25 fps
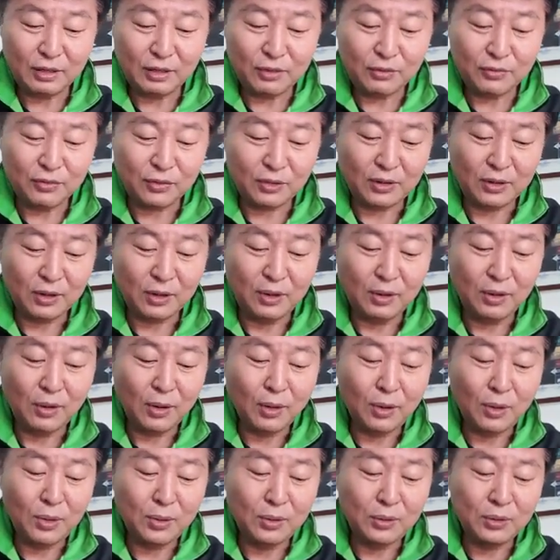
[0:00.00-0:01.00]
for the
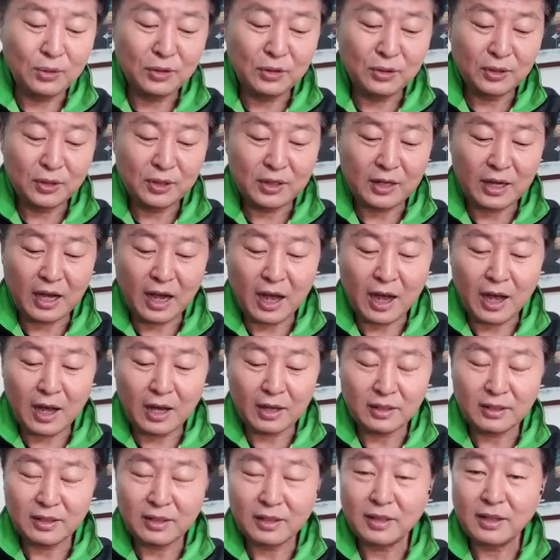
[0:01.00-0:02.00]
Lord your
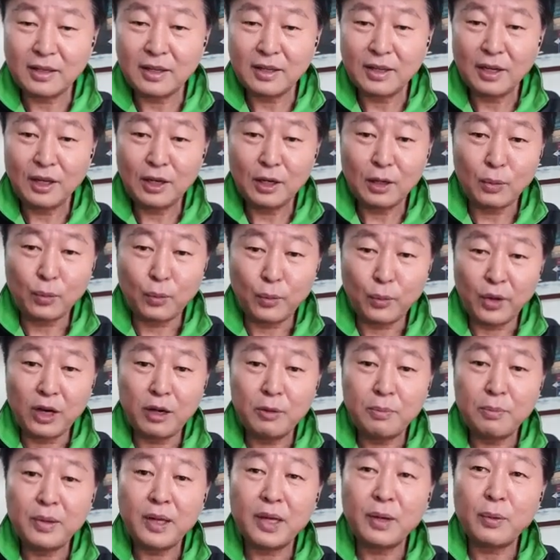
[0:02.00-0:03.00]
God will
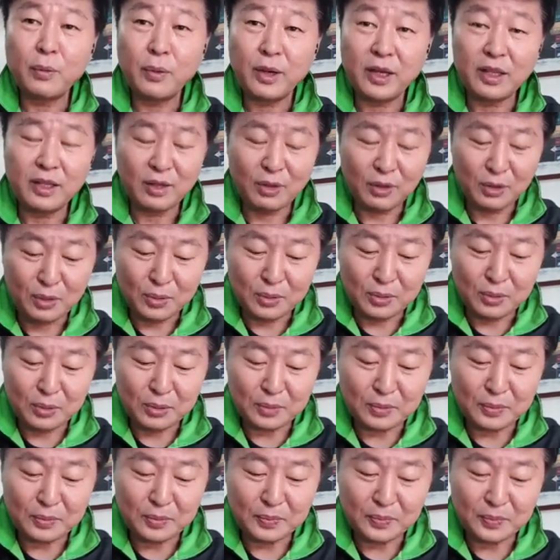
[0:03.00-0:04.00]
be with you
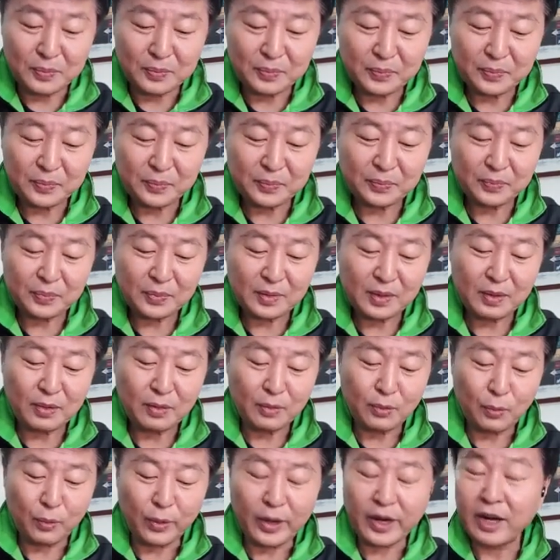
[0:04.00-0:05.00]

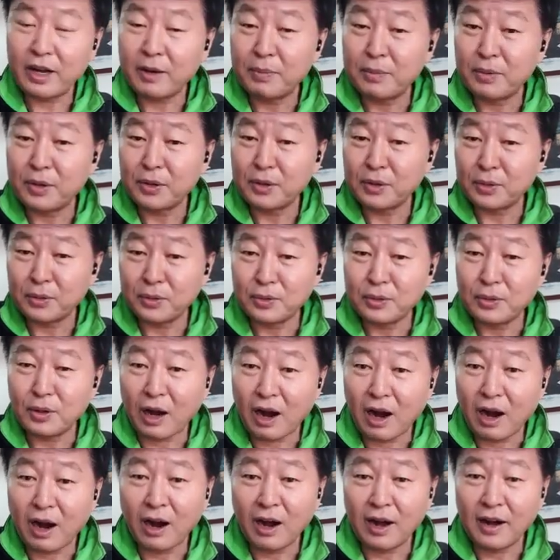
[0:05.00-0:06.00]
wherever you
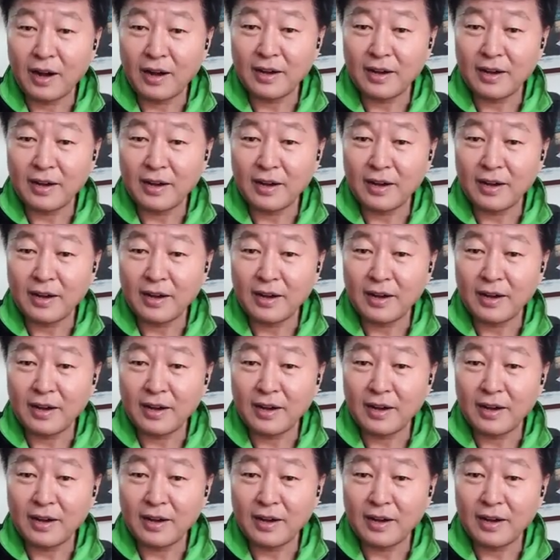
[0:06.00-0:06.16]
are.